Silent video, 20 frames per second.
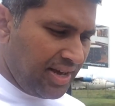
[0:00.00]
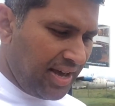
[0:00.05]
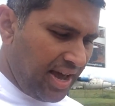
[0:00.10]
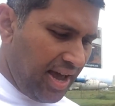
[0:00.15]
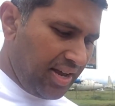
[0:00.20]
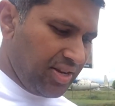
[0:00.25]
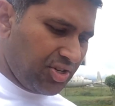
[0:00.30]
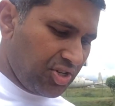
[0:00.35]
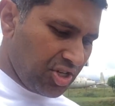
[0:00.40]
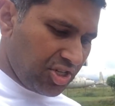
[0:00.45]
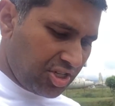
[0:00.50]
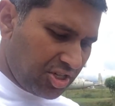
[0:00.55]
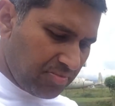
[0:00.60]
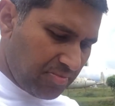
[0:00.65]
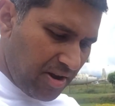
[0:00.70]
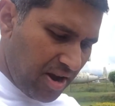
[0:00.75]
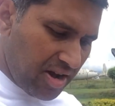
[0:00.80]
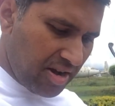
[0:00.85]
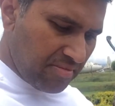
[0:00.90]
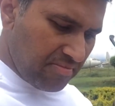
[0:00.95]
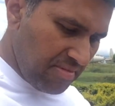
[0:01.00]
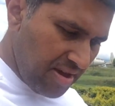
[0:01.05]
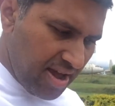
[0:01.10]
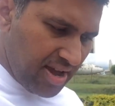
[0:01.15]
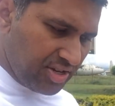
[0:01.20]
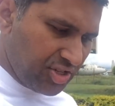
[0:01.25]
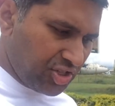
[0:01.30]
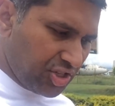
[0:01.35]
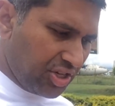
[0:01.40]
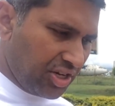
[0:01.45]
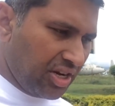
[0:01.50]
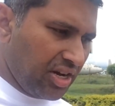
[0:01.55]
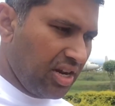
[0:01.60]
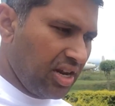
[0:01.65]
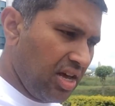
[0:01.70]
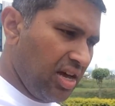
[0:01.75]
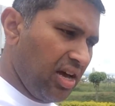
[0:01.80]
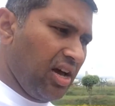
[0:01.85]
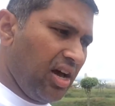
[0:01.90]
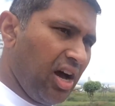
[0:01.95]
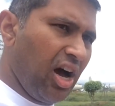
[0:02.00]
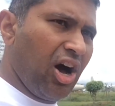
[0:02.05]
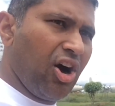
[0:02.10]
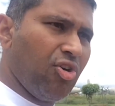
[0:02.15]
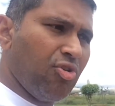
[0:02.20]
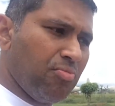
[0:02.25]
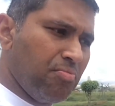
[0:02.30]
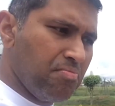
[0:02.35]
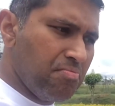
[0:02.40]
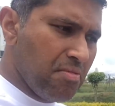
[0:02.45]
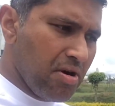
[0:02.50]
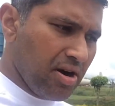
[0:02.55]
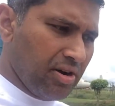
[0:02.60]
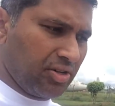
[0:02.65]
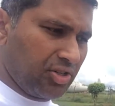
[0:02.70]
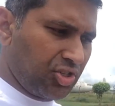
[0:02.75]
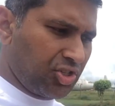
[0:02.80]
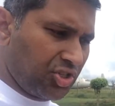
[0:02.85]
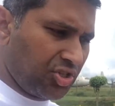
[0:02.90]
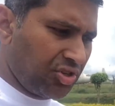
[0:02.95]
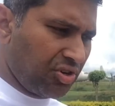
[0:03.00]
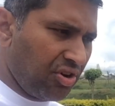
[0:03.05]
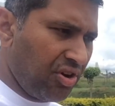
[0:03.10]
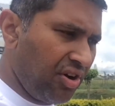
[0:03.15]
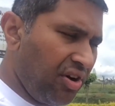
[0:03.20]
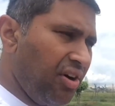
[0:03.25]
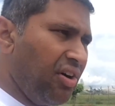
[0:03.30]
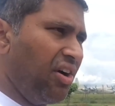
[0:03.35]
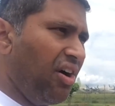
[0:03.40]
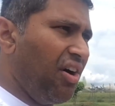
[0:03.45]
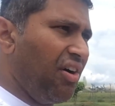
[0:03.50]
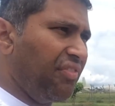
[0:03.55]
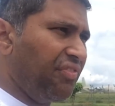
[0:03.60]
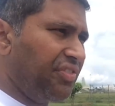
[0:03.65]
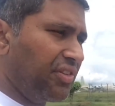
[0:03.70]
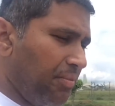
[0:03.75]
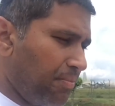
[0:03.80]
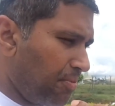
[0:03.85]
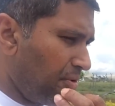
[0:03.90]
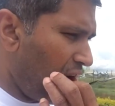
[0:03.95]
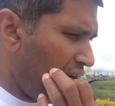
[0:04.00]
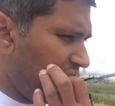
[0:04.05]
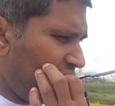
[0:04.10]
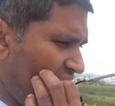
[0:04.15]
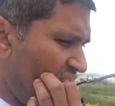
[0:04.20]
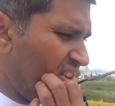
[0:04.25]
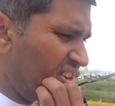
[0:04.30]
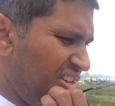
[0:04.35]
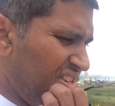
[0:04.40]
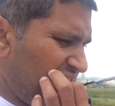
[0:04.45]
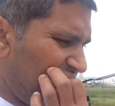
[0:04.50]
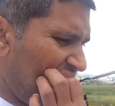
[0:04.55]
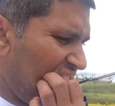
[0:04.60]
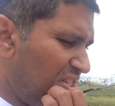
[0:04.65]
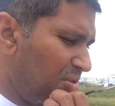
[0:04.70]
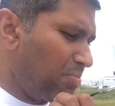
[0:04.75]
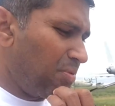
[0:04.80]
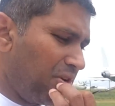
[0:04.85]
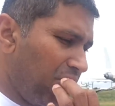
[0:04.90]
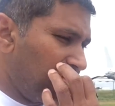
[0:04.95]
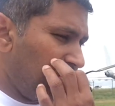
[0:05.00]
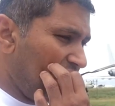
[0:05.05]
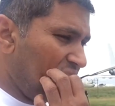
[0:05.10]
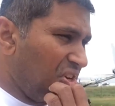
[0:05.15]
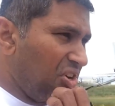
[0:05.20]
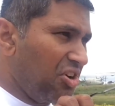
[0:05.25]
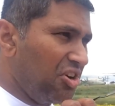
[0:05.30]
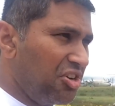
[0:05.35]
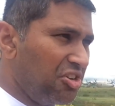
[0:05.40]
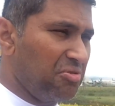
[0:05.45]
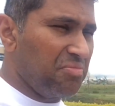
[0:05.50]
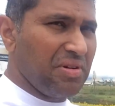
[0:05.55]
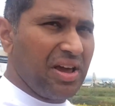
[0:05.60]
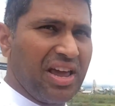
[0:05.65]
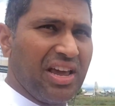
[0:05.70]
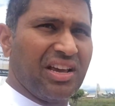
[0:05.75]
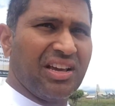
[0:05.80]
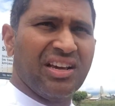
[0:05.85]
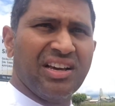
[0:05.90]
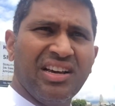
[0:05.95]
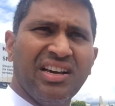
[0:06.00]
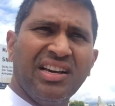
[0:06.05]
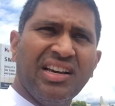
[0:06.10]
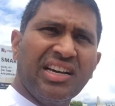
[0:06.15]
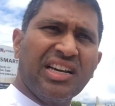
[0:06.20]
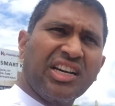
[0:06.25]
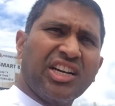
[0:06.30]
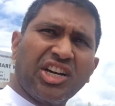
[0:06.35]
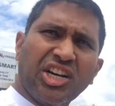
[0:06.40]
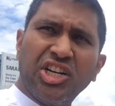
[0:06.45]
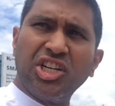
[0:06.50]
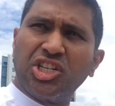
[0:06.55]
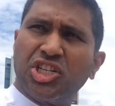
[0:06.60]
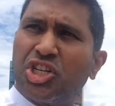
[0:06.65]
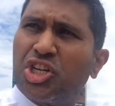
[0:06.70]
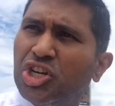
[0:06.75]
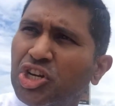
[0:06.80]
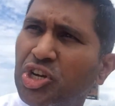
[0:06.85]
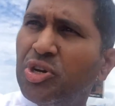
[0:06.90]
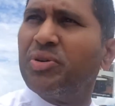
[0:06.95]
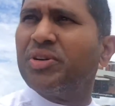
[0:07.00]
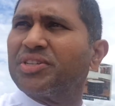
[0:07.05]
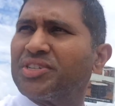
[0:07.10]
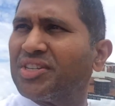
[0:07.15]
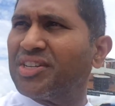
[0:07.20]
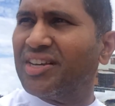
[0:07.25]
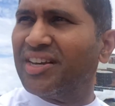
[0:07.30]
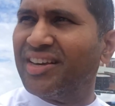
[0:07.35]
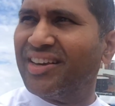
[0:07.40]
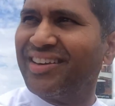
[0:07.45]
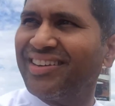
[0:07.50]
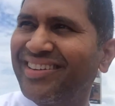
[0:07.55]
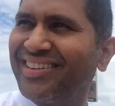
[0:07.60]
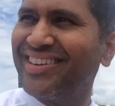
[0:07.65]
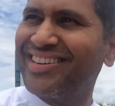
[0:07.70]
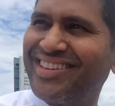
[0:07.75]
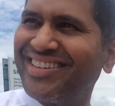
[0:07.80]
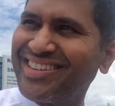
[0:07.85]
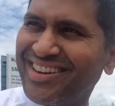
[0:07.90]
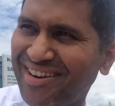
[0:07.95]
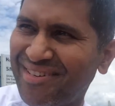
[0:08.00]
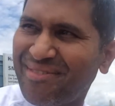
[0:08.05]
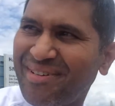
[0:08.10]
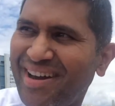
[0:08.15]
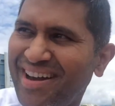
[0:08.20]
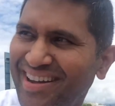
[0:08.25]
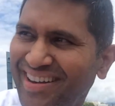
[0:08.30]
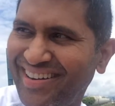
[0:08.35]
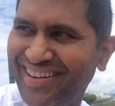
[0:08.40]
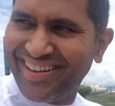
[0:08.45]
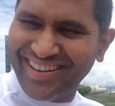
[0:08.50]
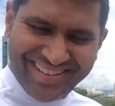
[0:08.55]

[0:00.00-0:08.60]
And just about imagine how much of the profit is this person going to make continuously. Is that right?